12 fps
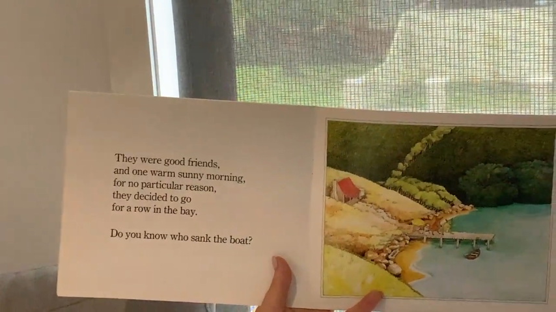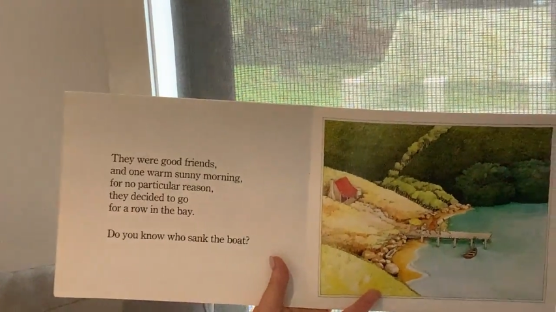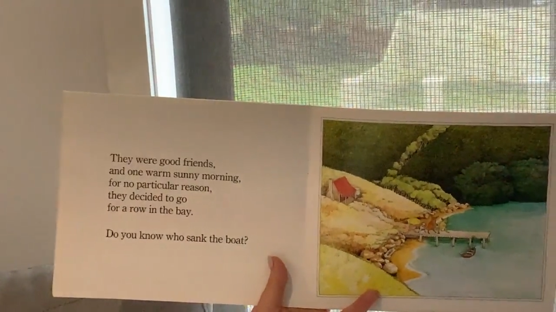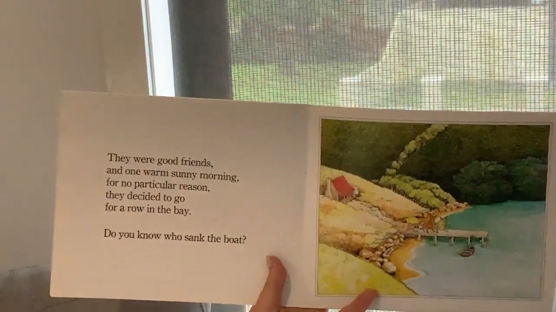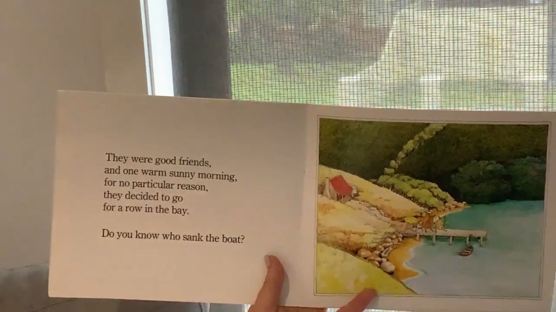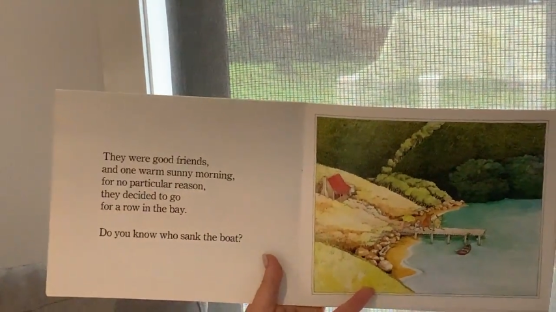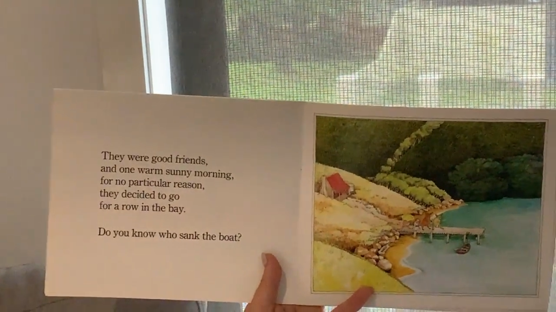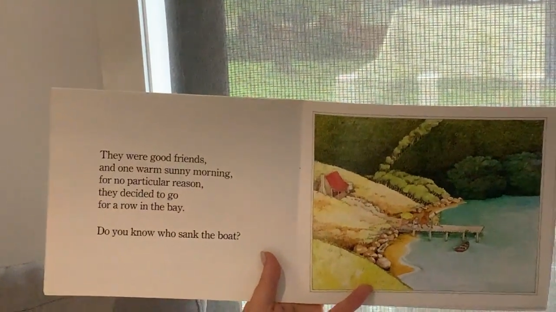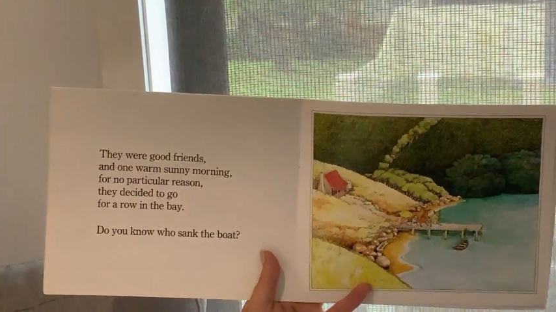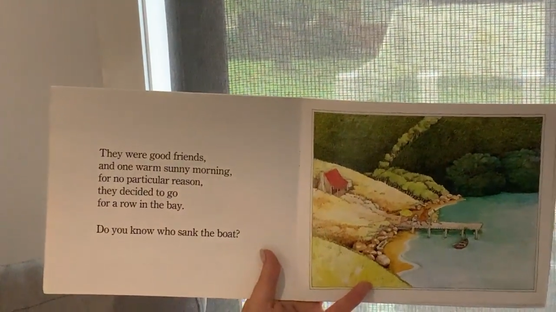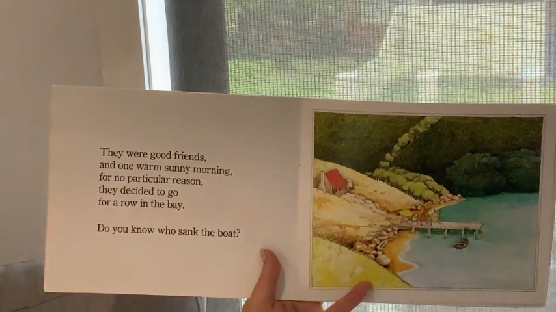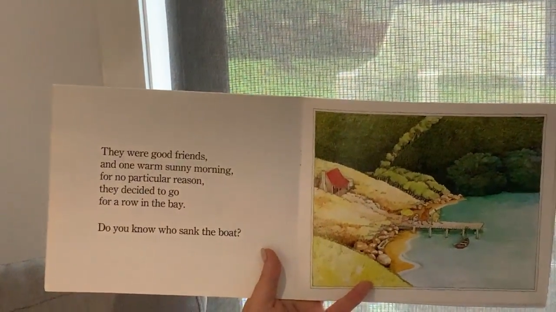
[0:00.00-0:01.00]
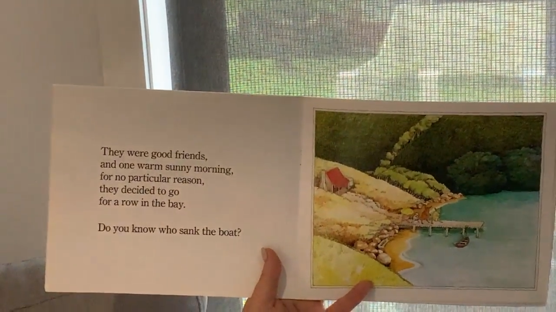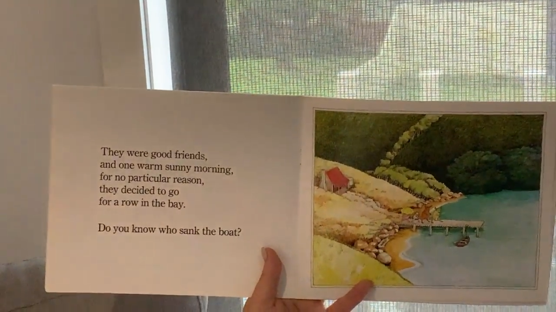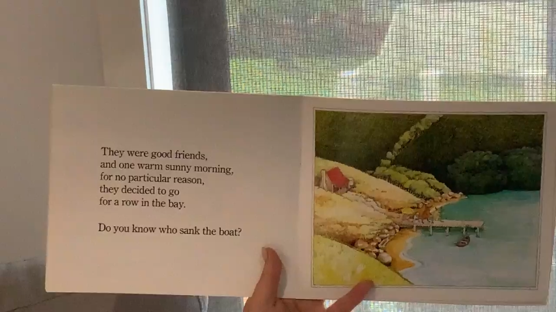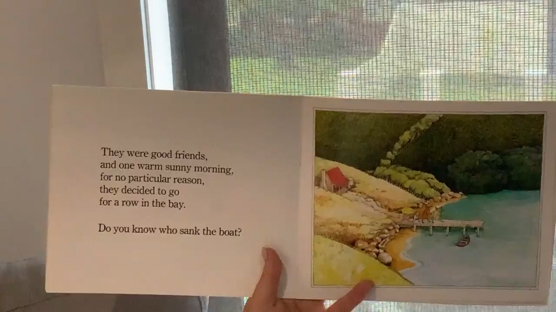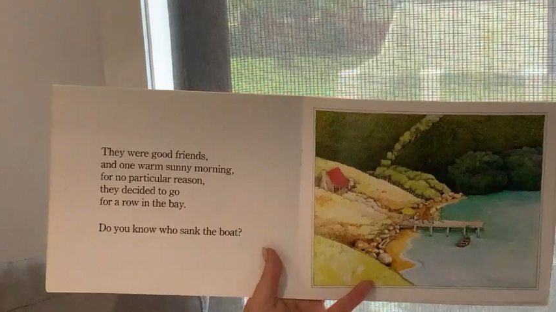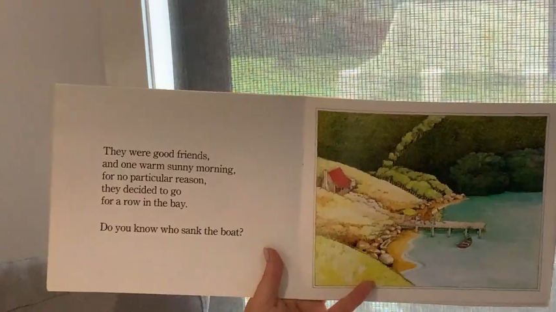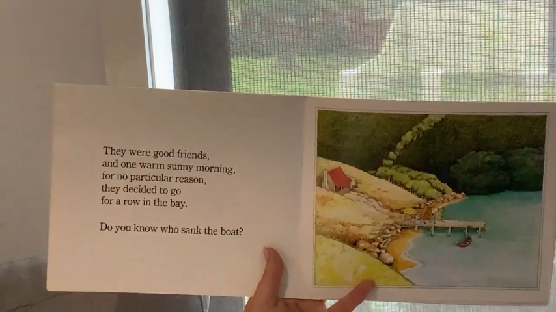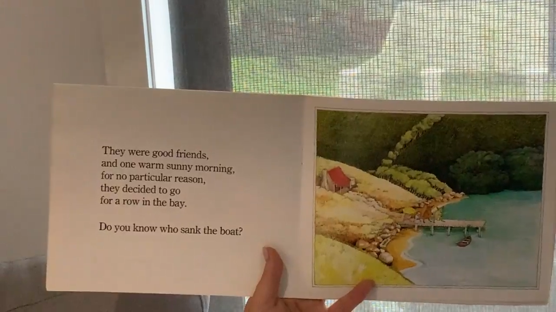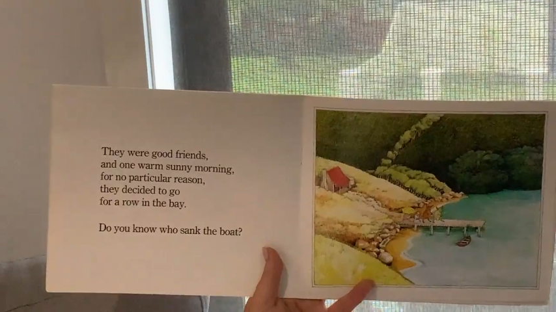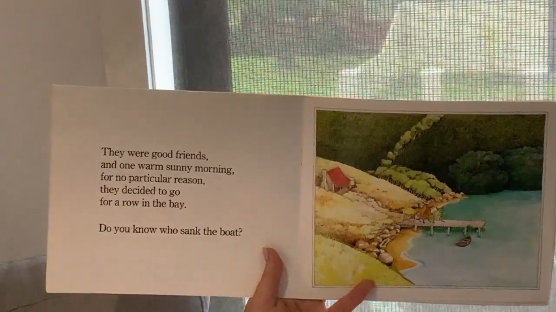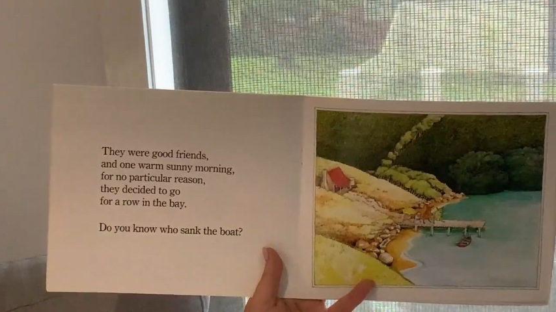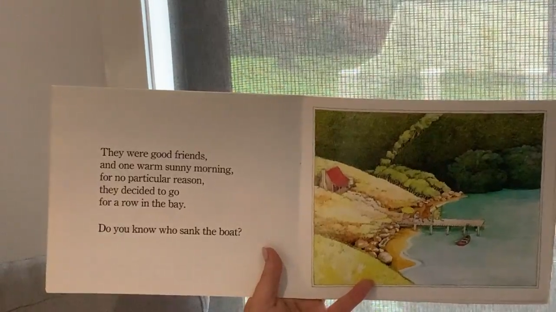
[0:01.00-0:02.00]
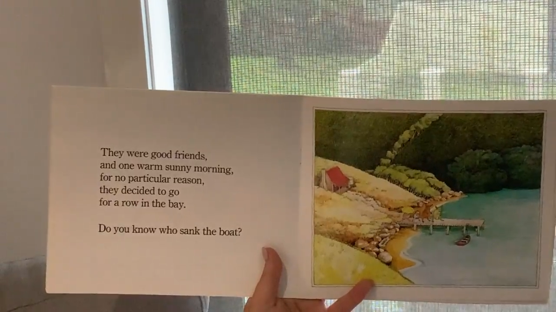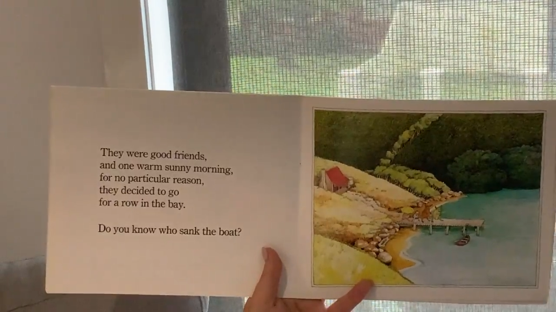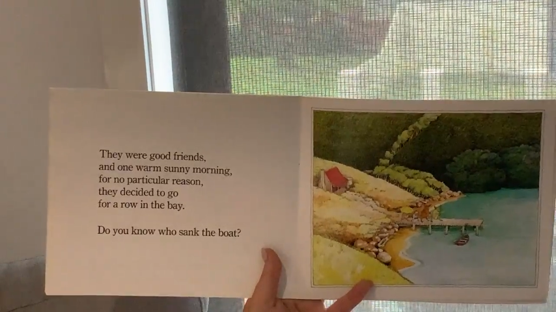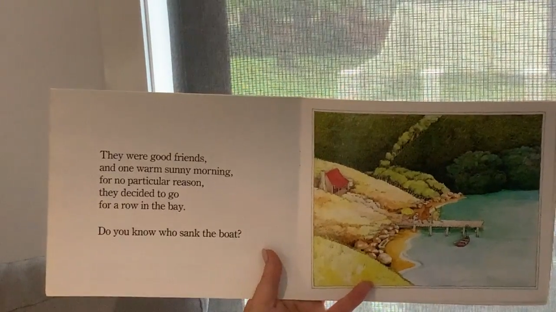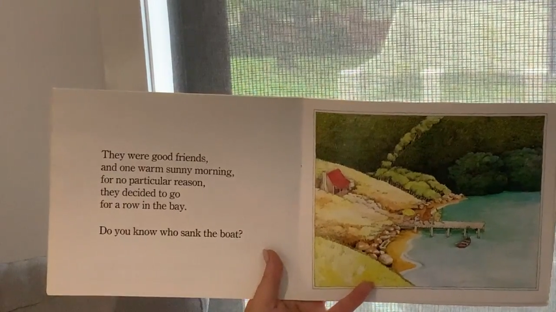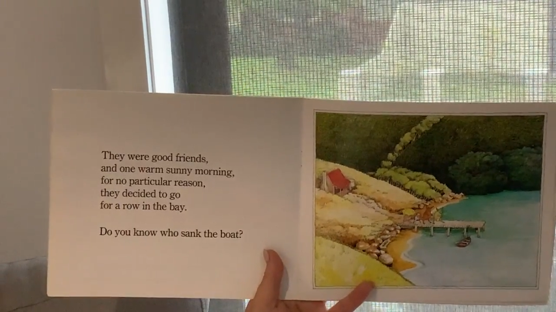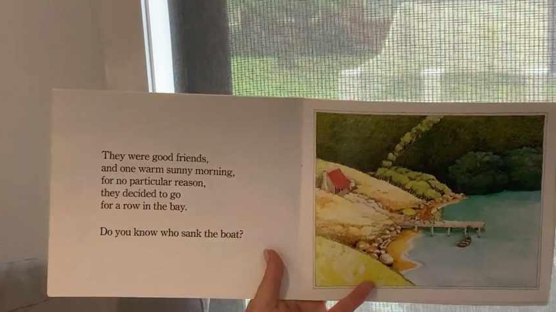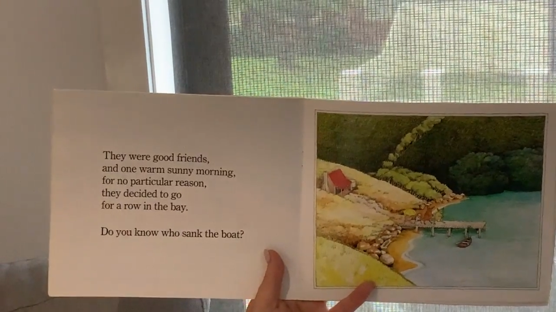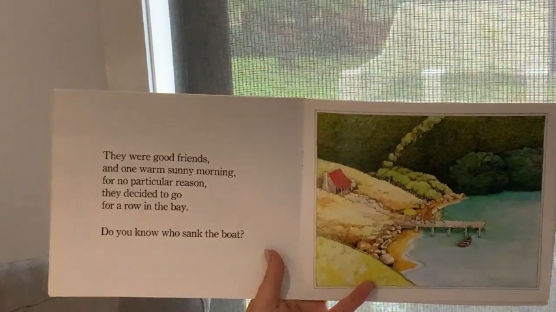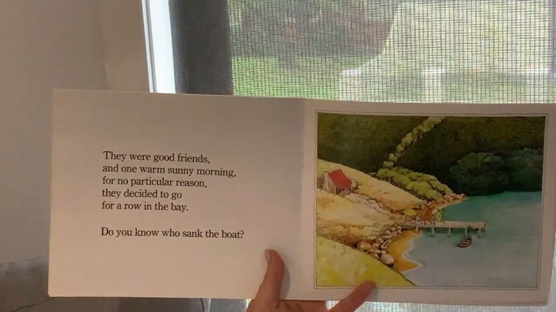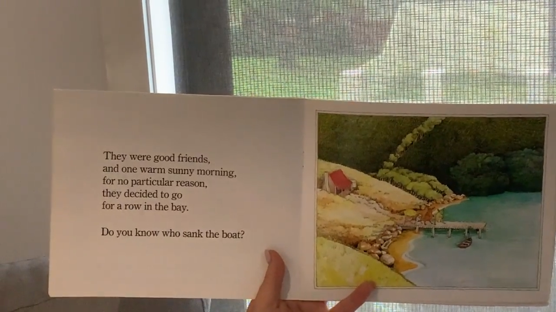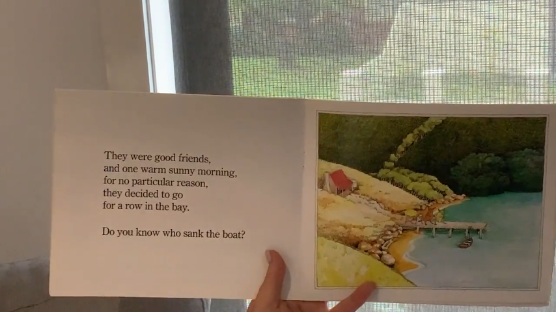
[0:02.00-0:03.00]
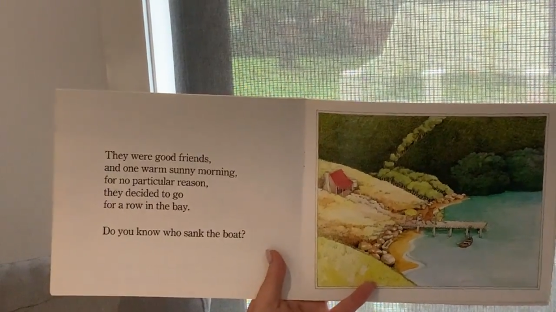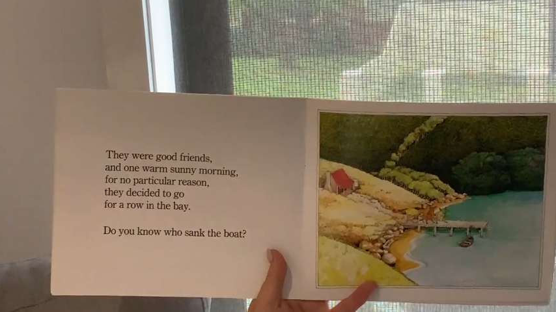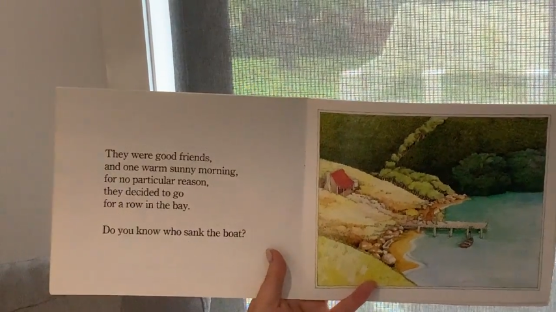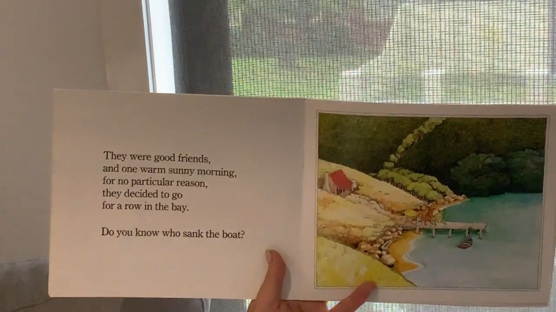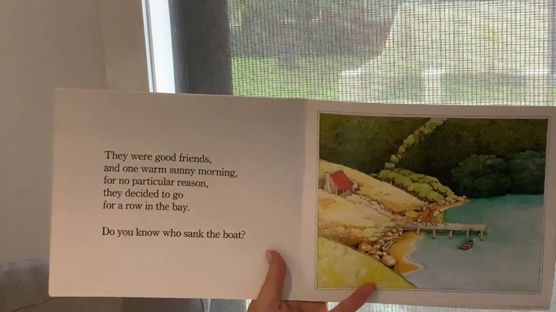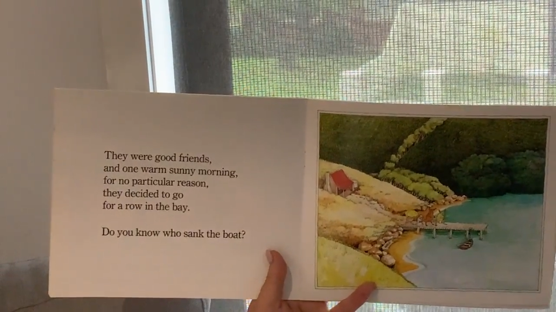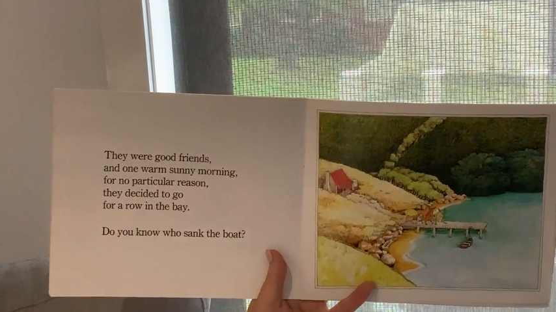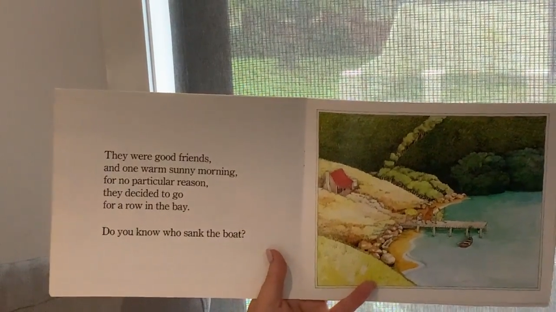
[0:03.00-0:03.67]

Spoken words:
[unreadable: no face in view]